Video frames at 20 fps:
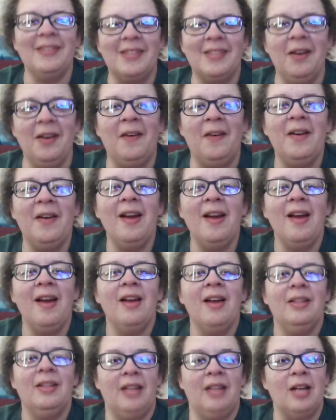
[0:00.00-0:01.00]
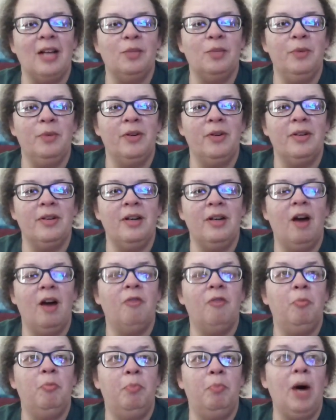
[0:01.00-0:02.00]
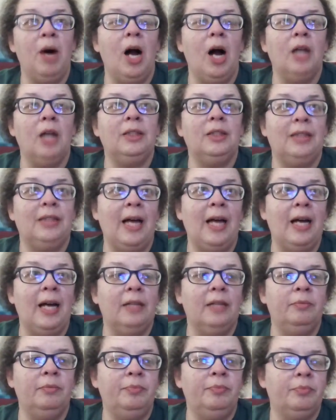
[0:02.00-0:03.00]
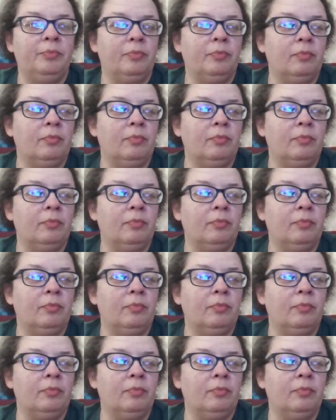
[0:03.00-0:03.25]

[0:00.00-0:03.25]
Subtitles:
So that's weird enough. But then